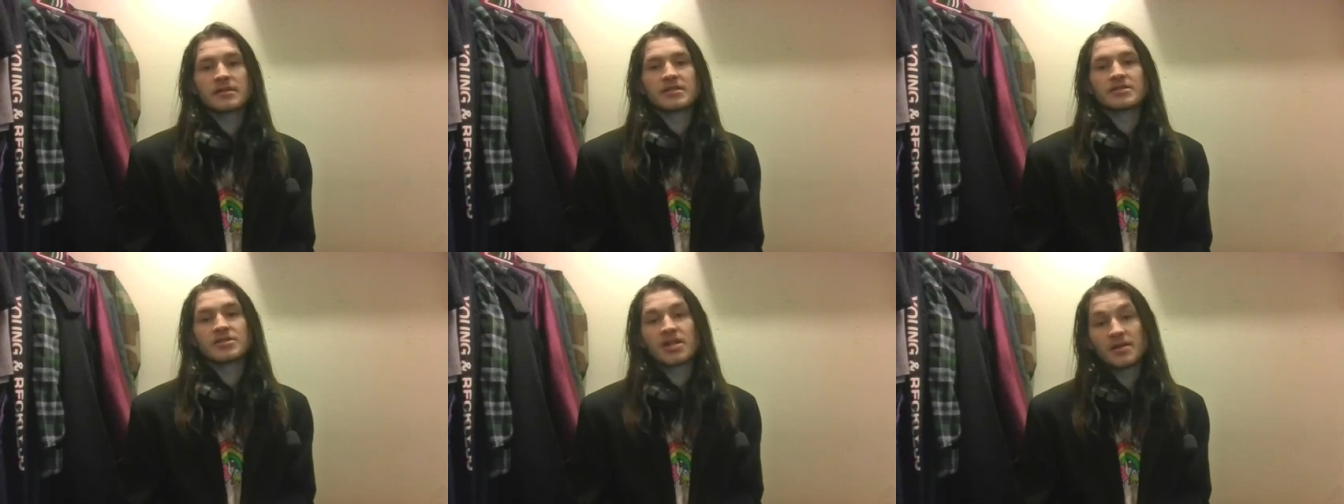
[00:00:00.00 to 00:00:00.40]

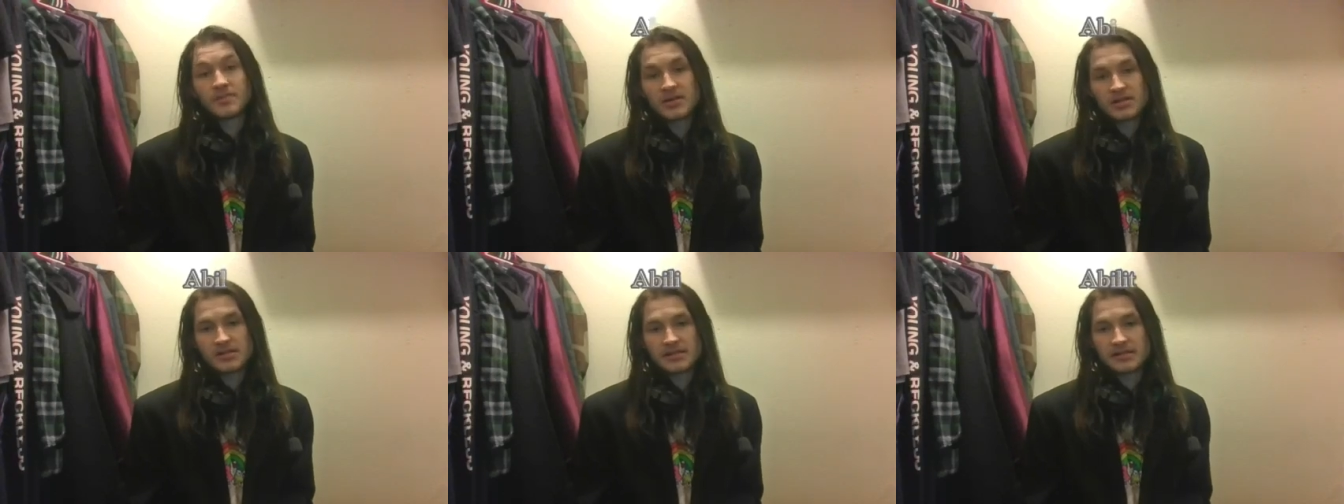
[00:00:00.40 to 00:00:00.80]
is
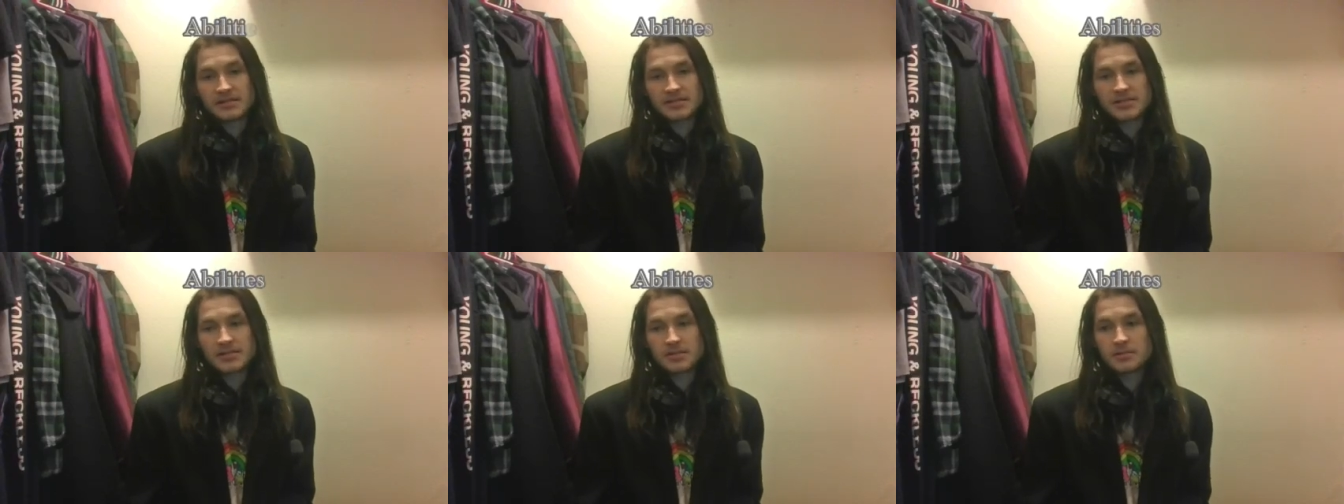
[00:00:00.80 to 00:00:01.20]

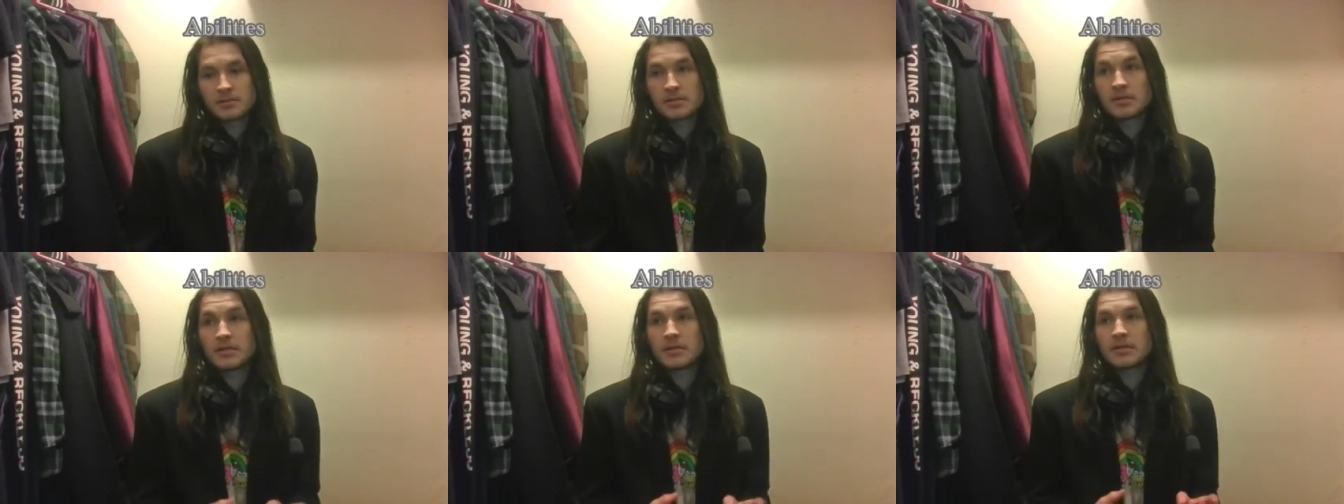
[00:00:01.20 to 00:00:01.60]
abilities.
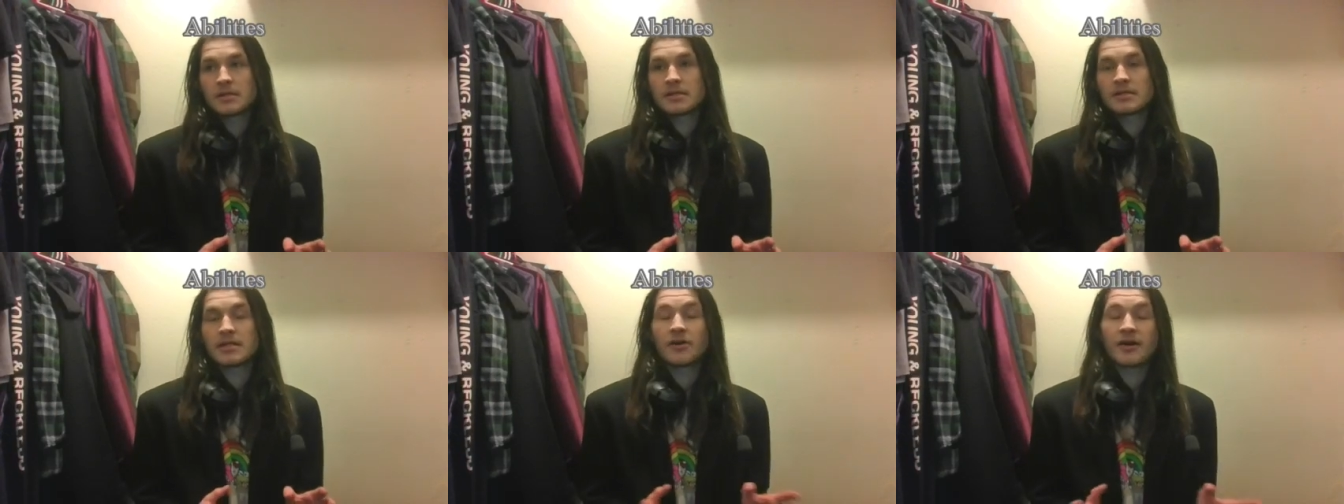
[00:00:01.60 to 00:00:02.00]

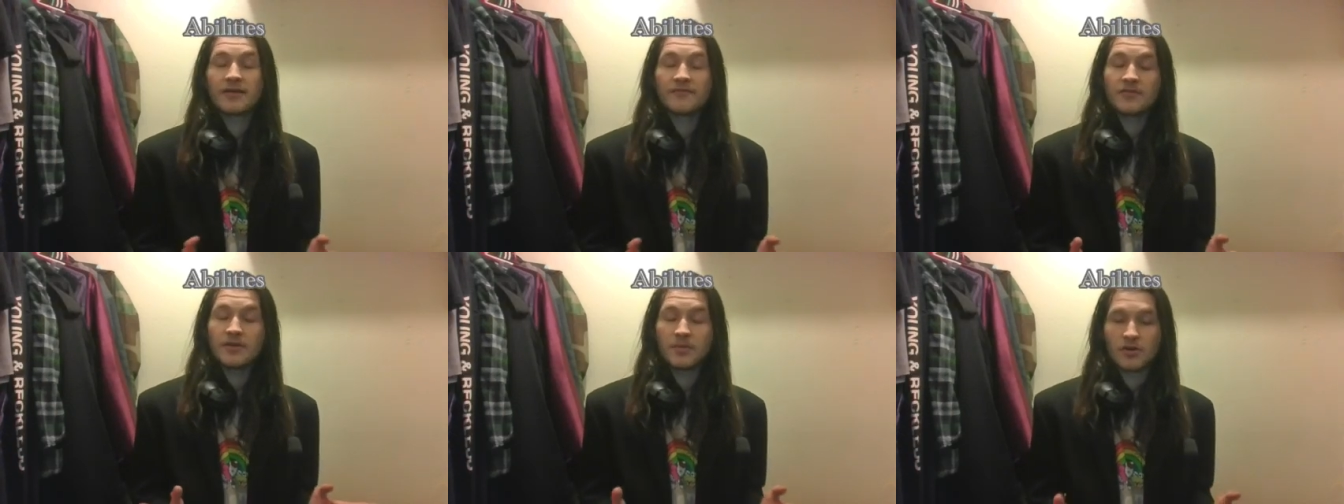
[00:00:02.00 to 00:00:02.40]
Now,
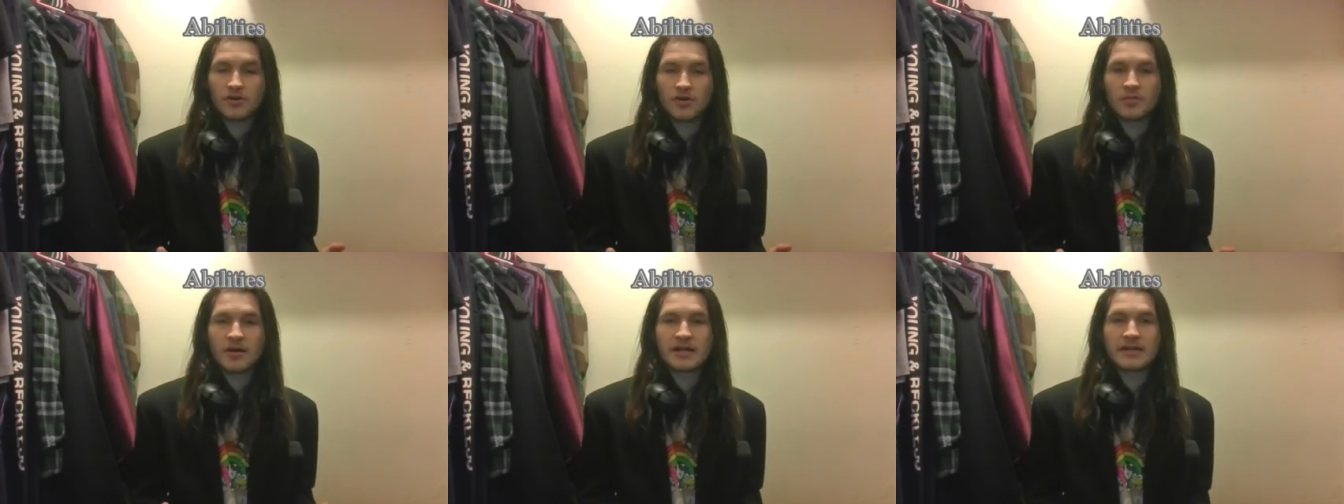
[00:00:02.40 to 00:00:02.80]
every
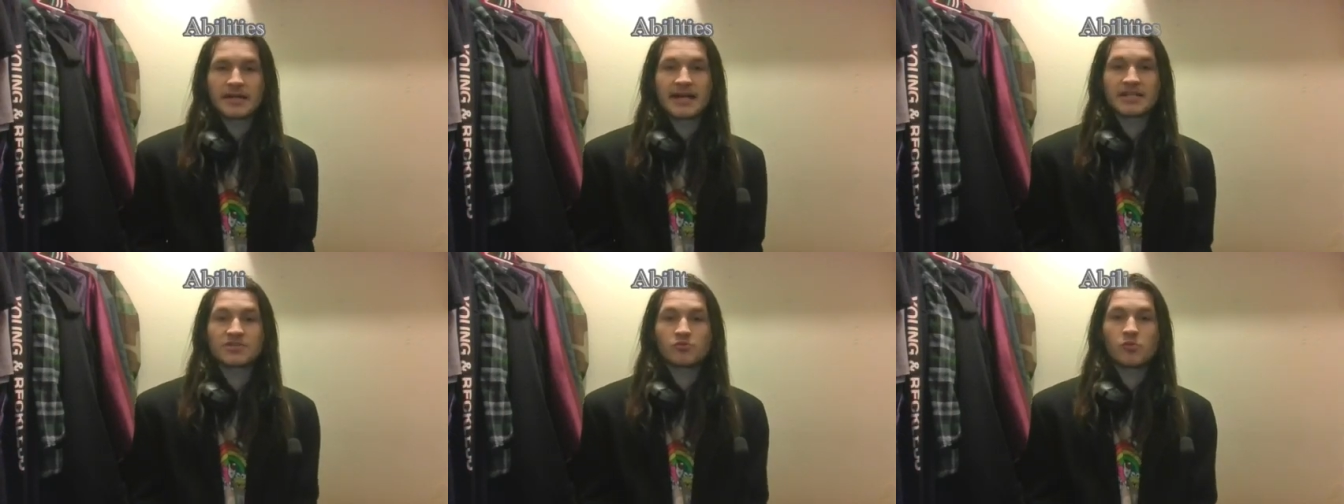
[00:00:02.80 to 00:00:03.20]
Pokemon
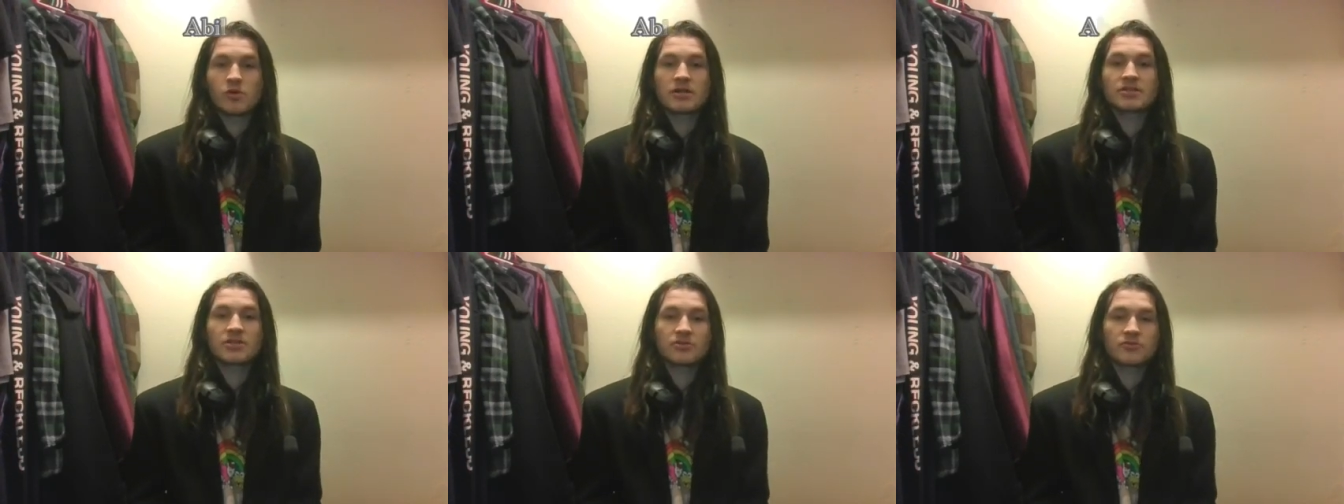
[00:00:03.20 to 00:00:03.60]
has
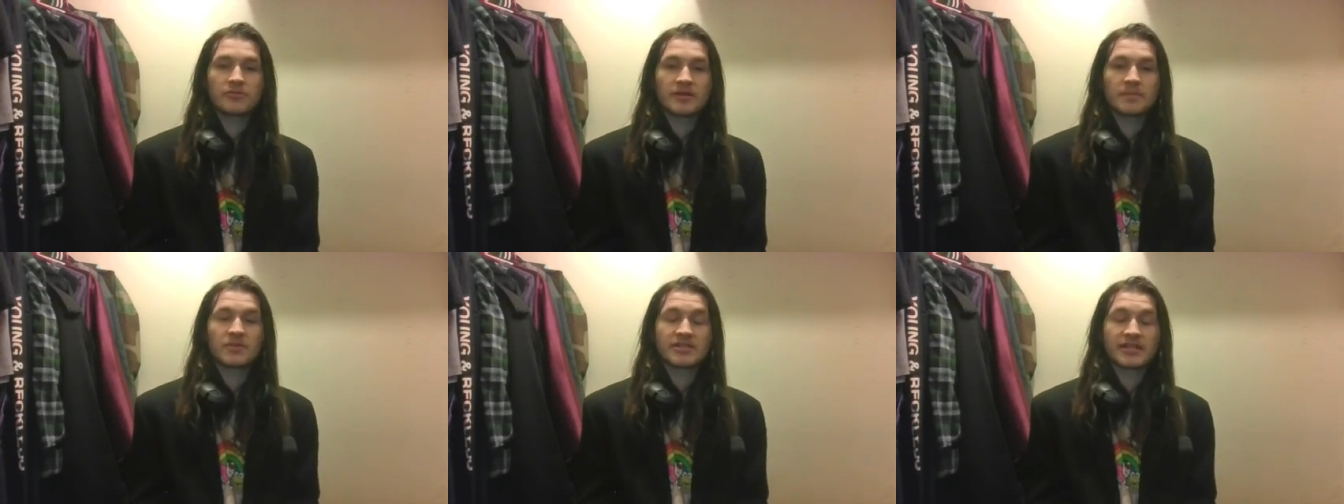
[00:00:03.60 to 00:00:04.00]
1 to
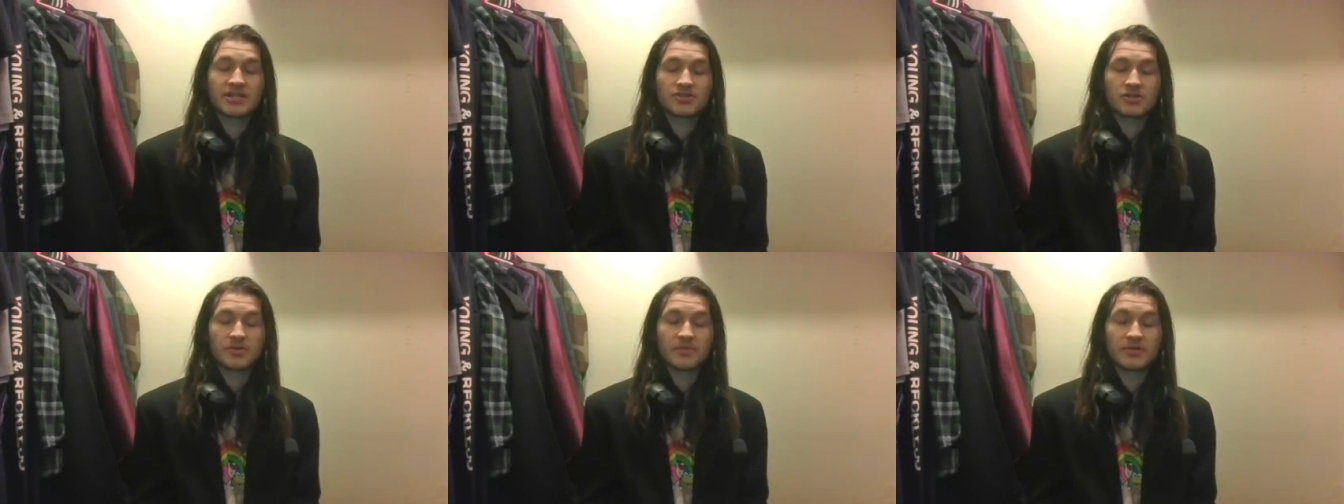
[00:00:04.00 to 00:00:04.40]
3
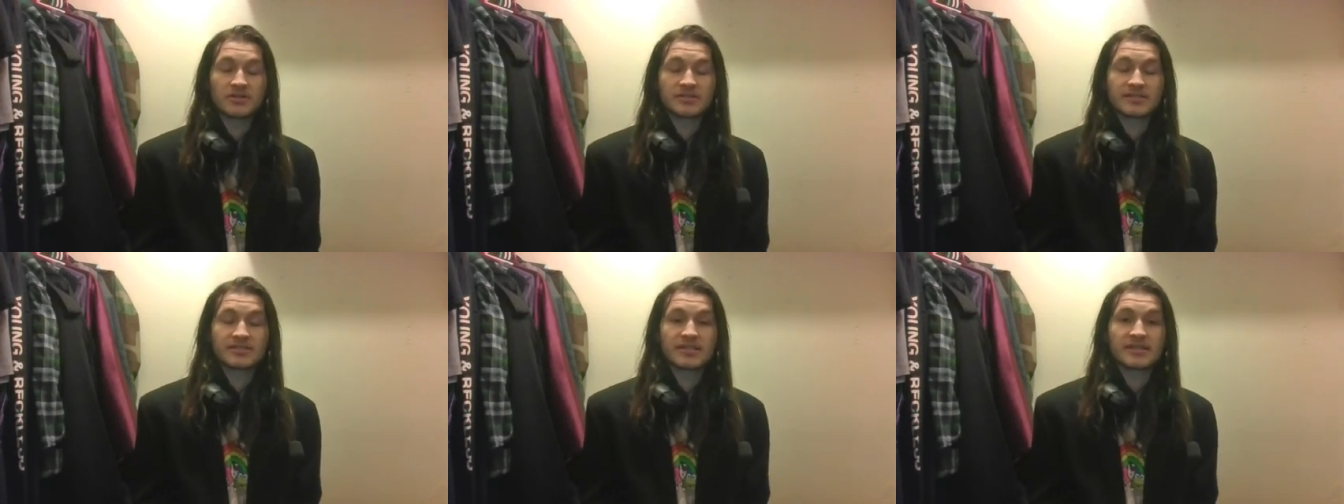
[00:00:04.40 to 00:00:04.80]
potential
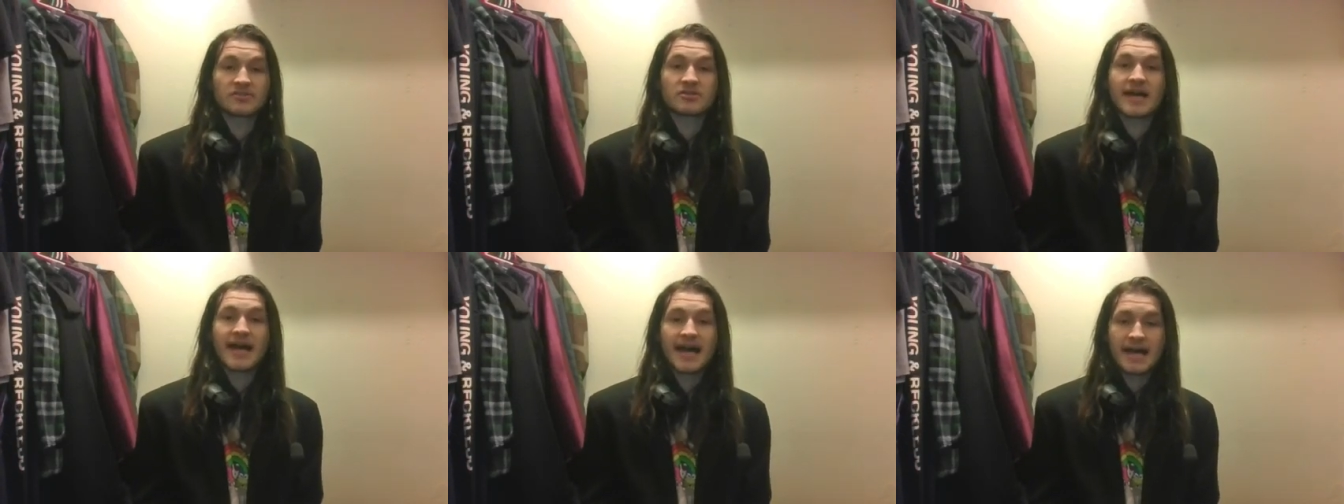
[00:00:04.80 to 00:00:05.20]
abilities
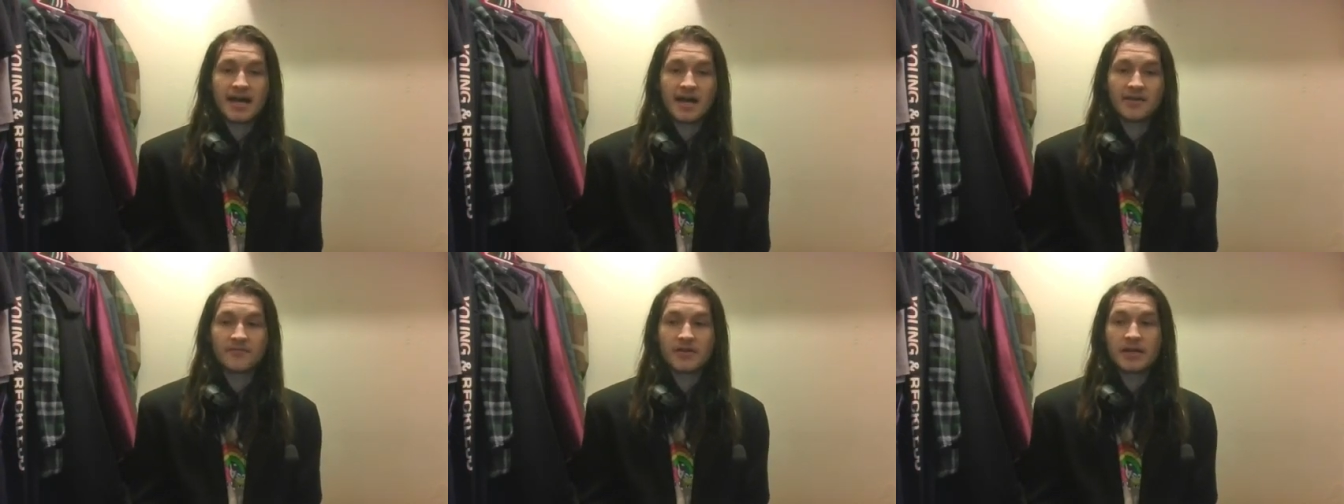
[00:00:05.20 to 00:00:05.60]
it could
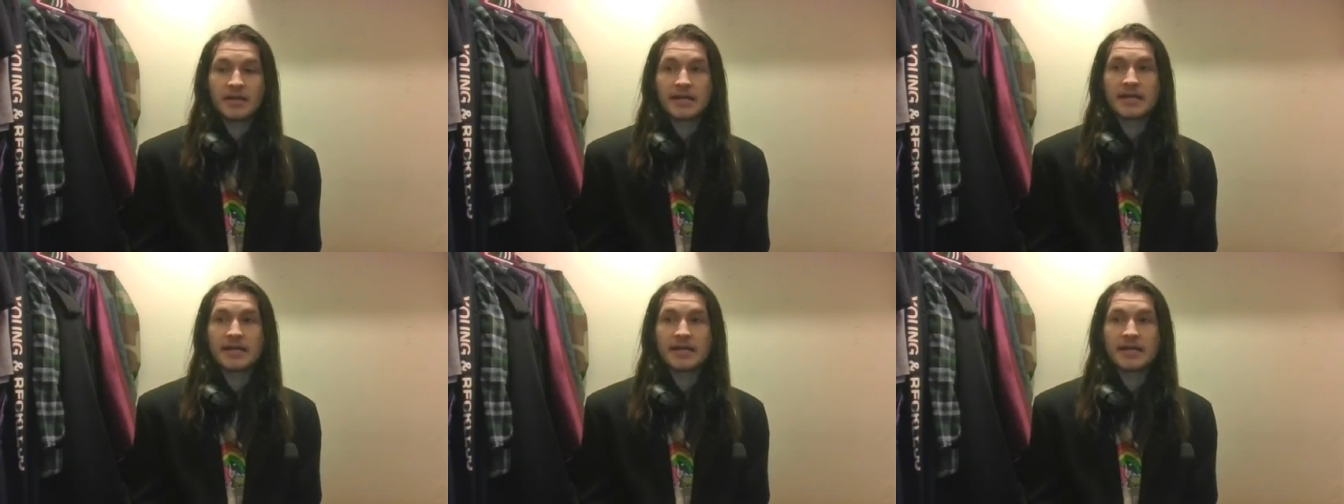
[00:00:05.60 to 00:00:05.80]
have,